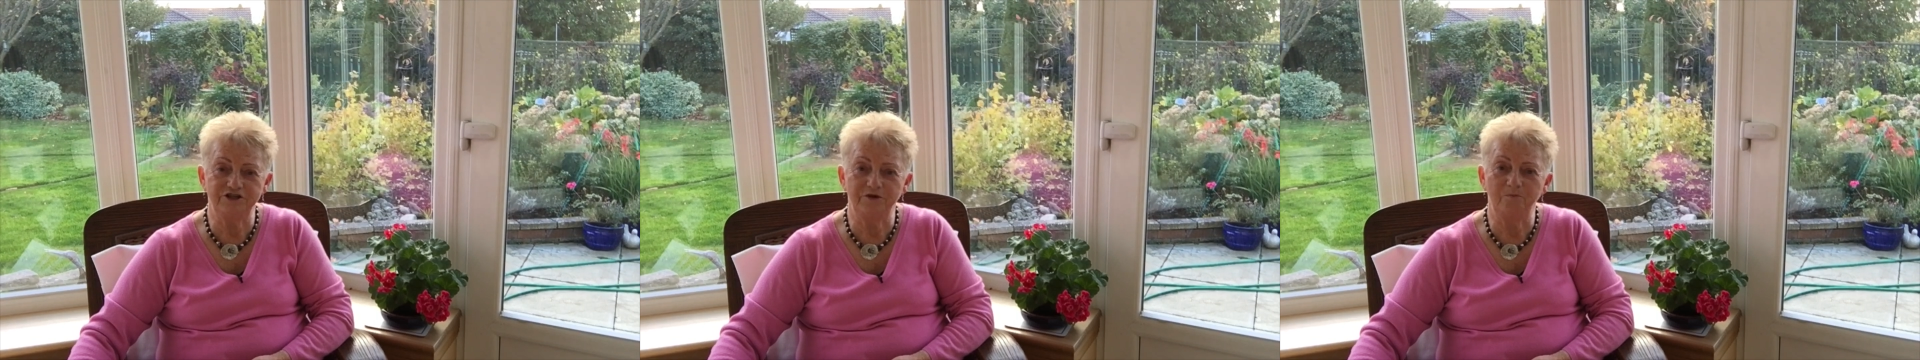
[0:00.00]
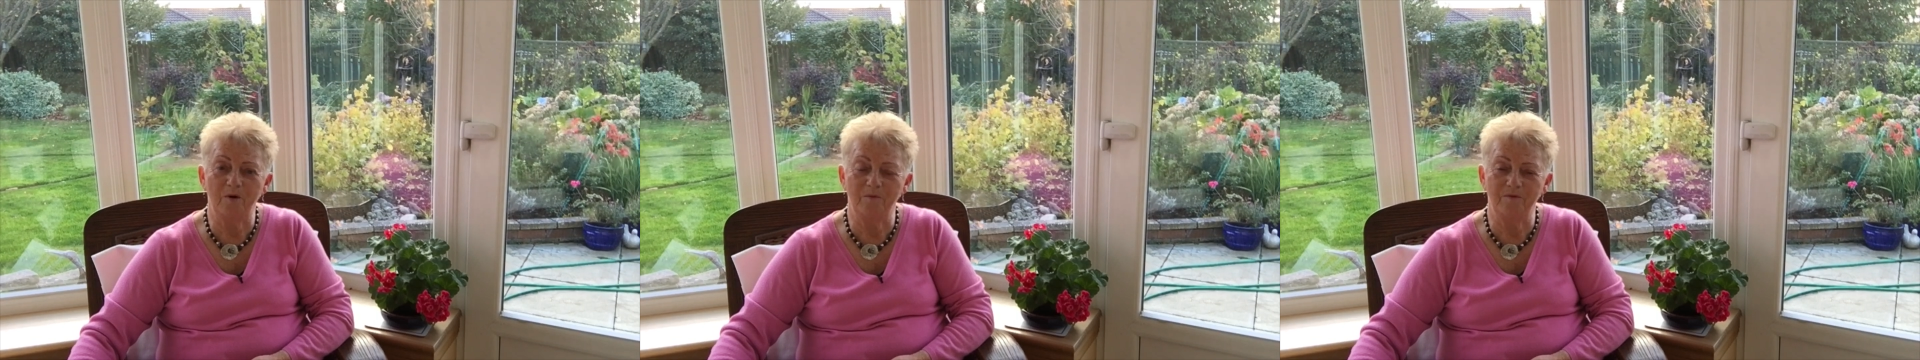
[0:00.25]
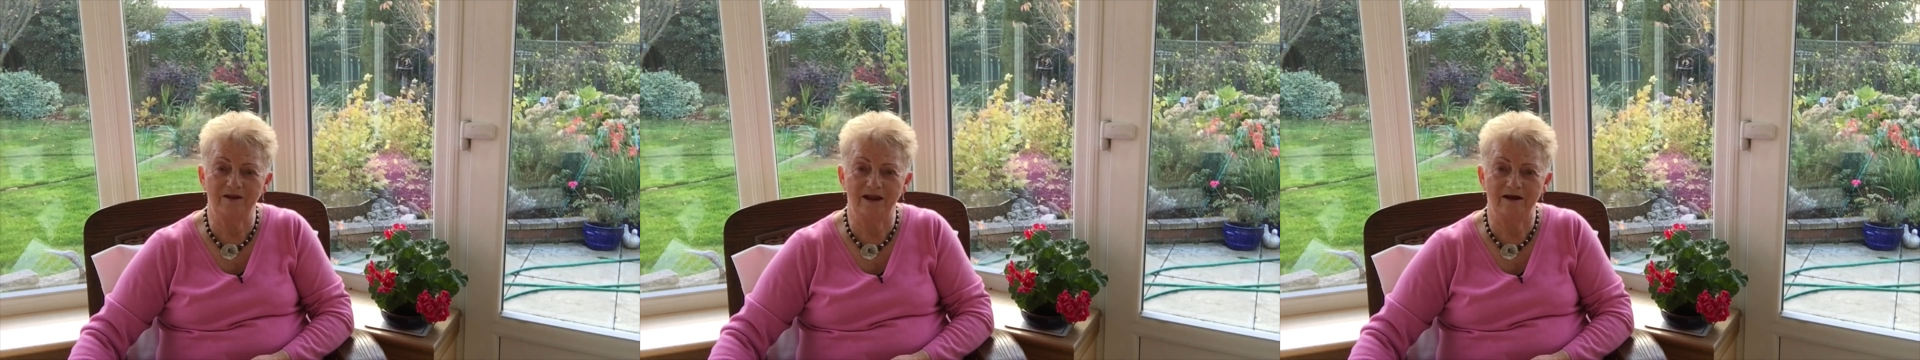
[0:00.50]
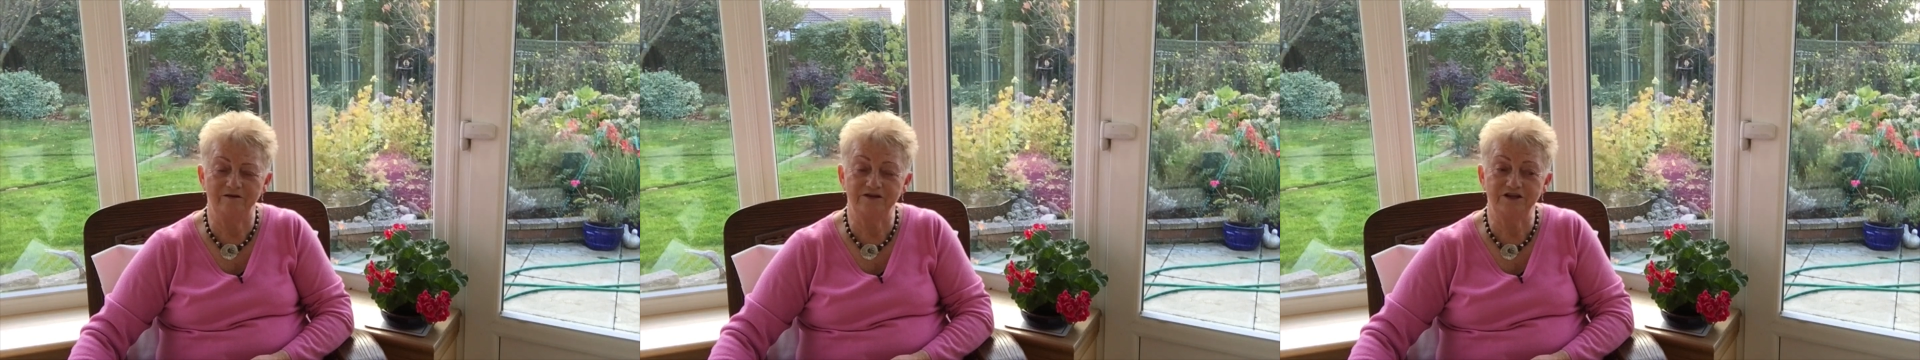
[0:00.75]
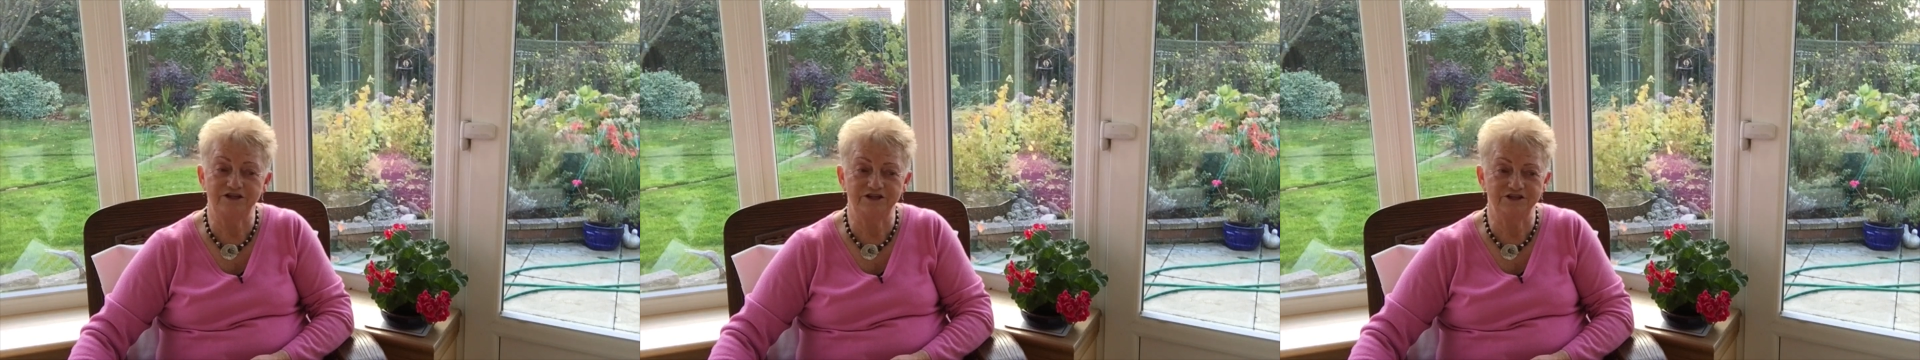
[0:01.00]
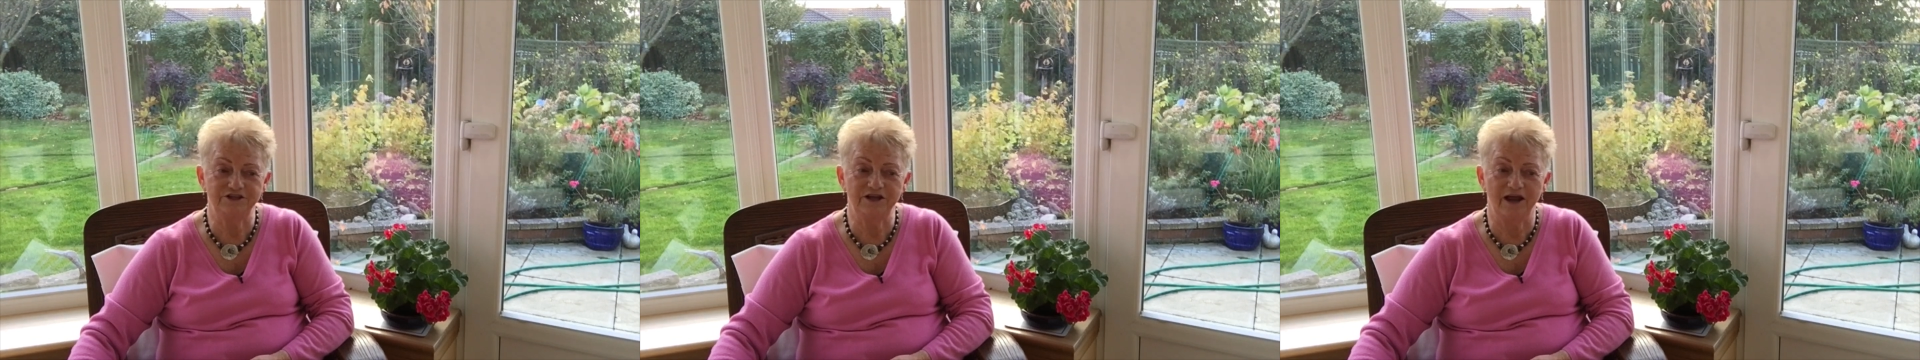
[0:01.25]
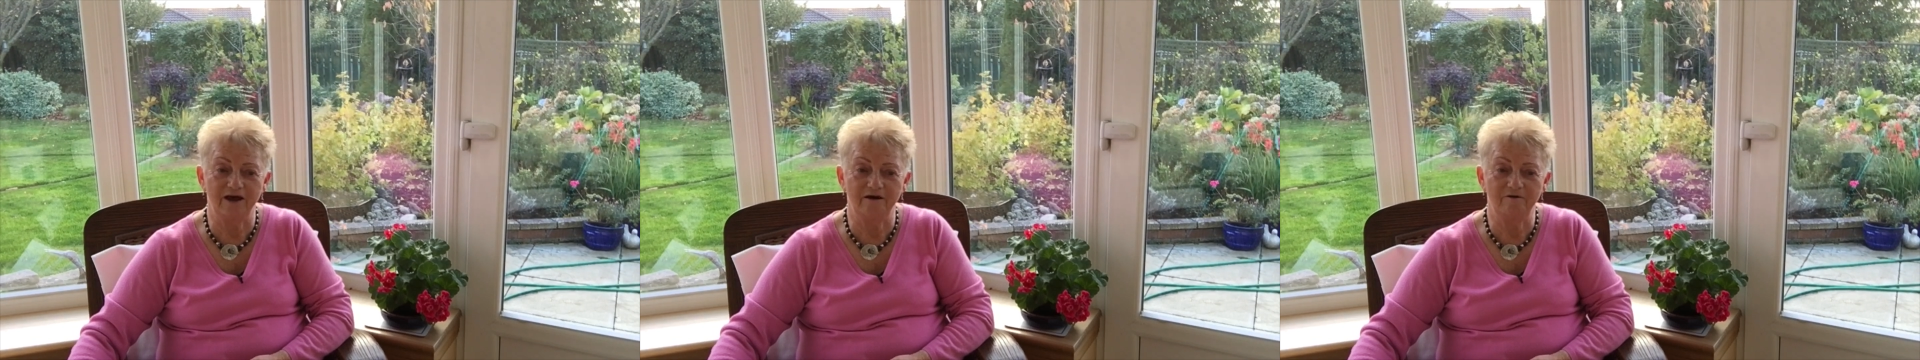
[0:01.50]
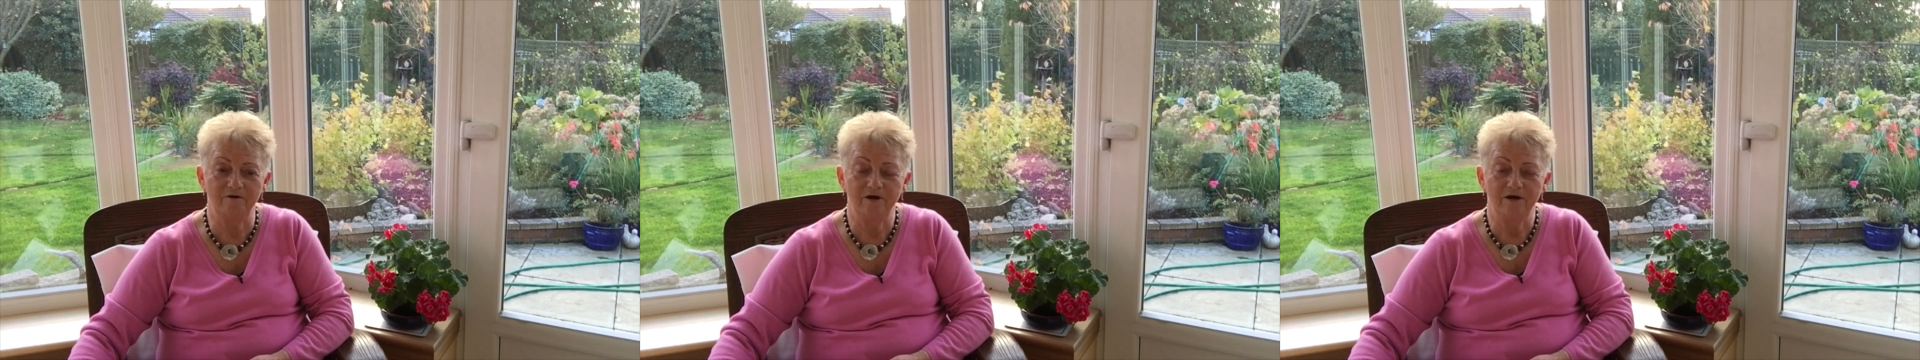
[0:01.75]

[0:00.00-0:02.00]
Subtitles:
in popularity just now